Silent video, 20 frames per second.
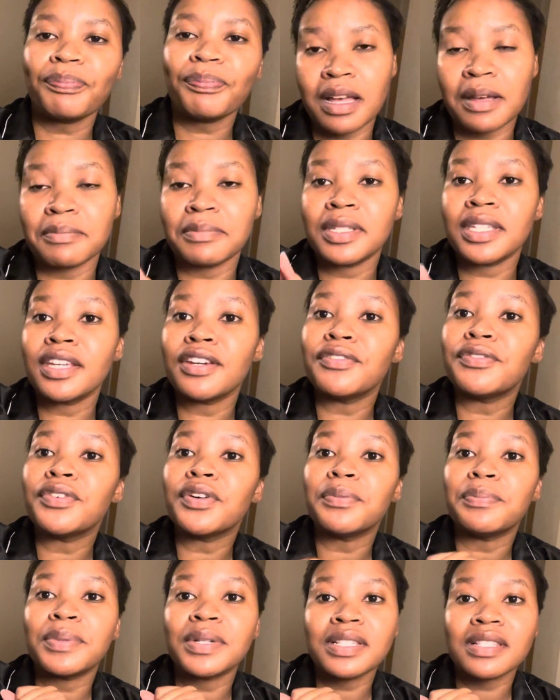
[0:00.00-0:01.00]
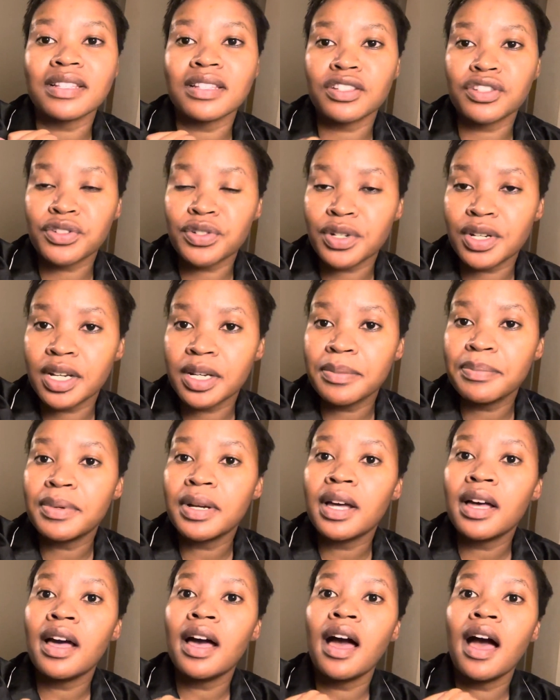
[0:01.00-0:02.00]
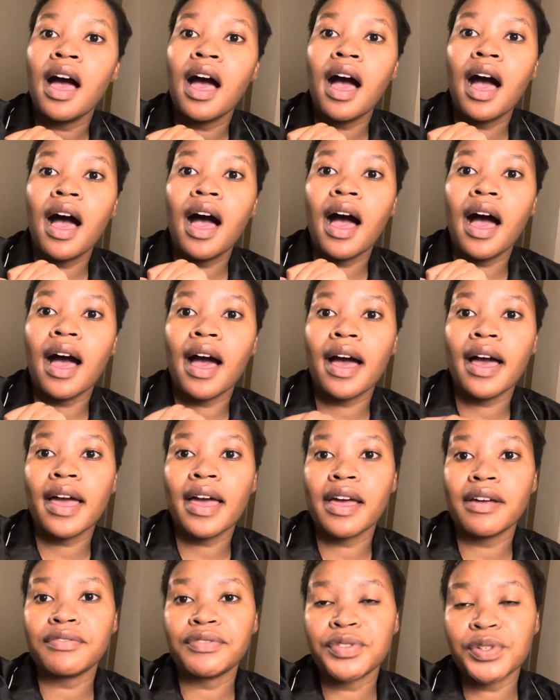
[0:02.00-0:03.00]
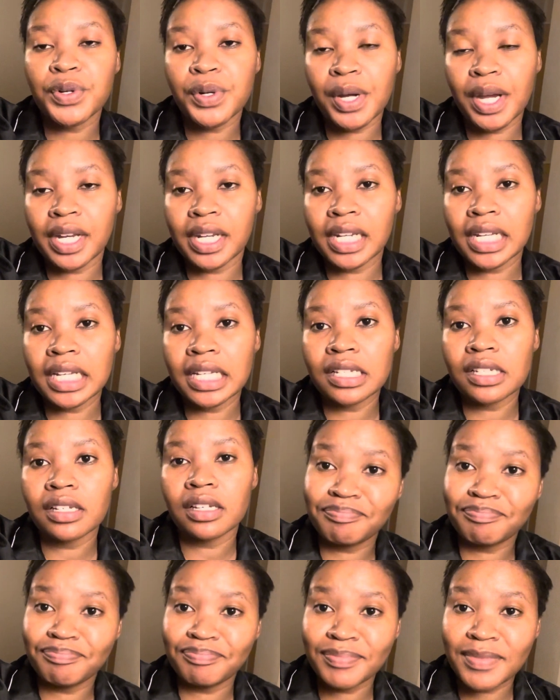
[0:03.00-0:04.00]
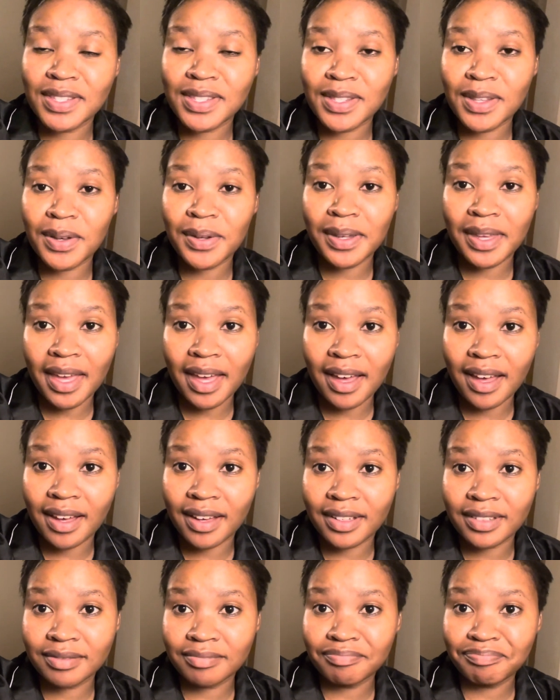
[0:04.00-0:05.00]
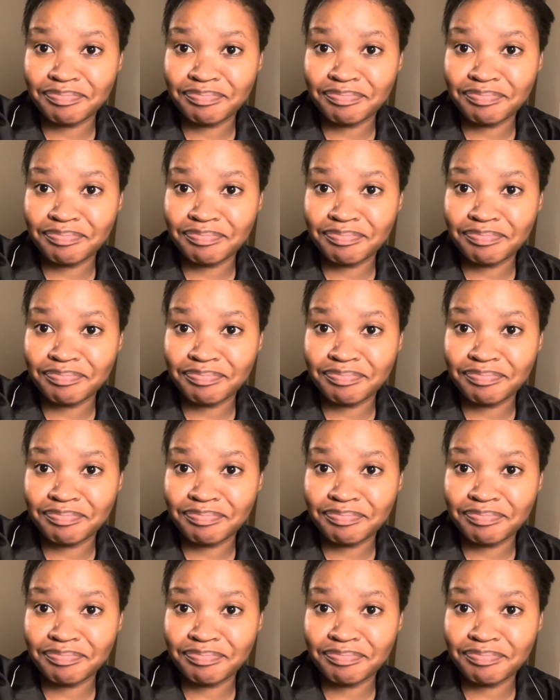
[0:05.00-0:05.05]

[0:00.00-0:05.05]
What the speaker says: I'm here for a business trip. I have training. So yeah.